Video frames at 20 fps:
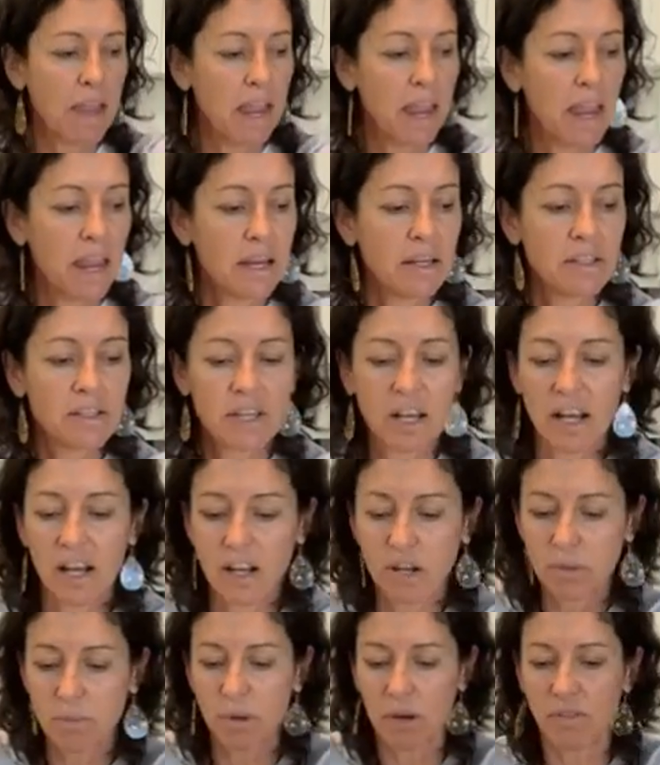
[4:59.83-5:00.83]
and a
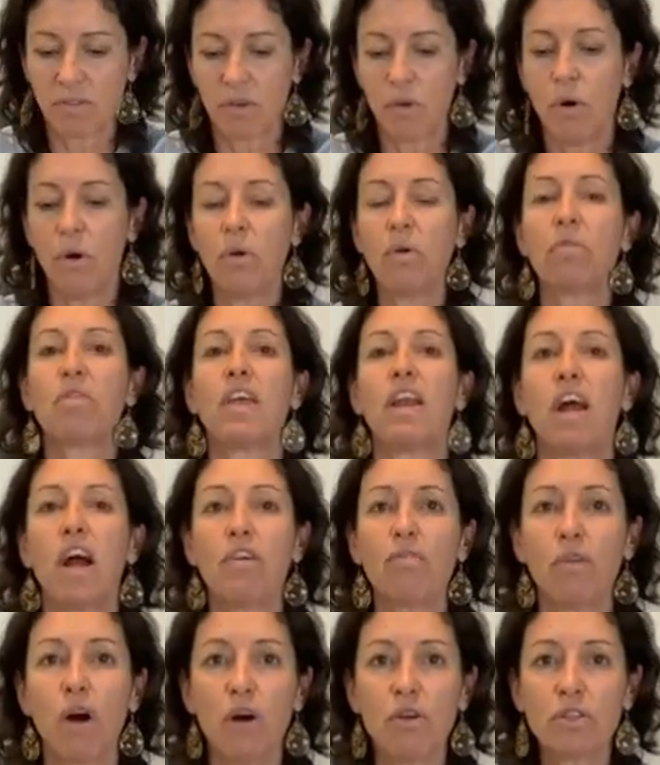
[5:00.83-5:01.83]
little bit of oil, then
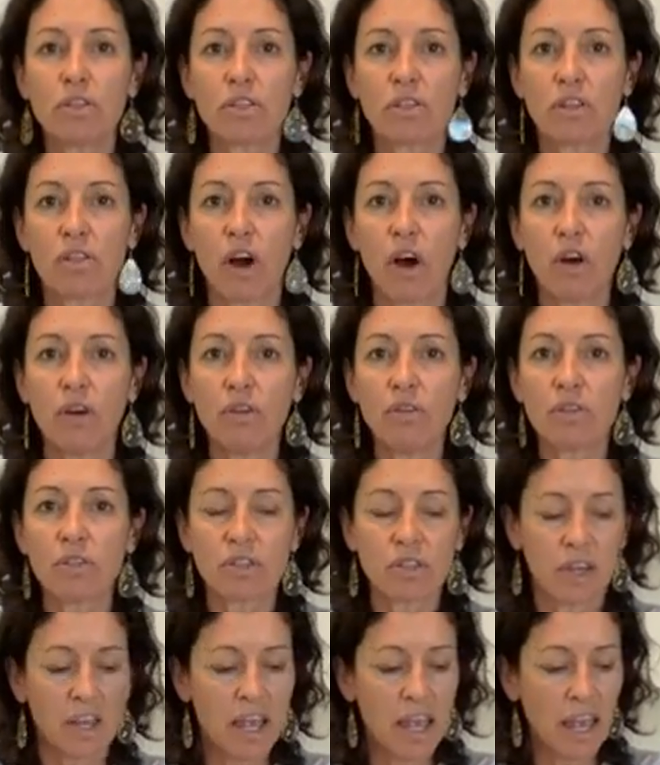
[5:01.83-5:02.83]
I roast
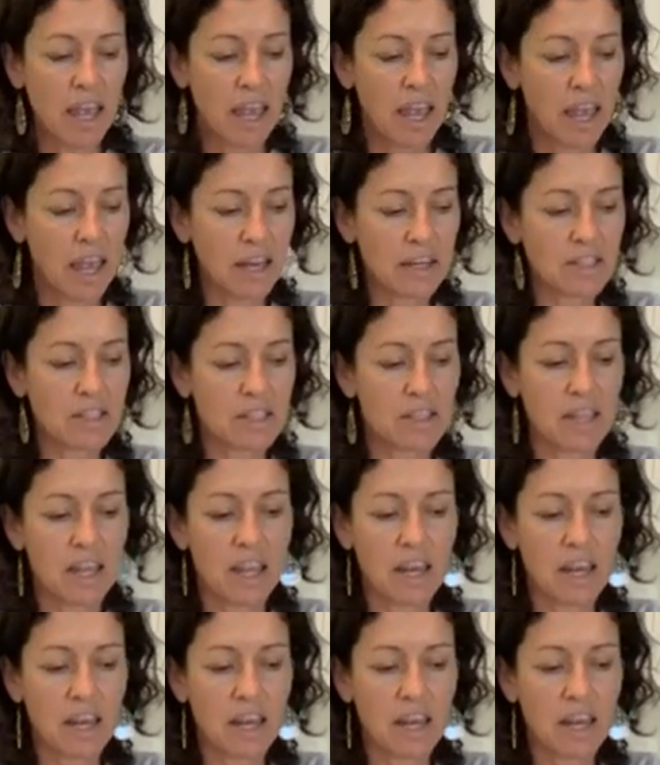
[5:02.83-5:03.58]
those, And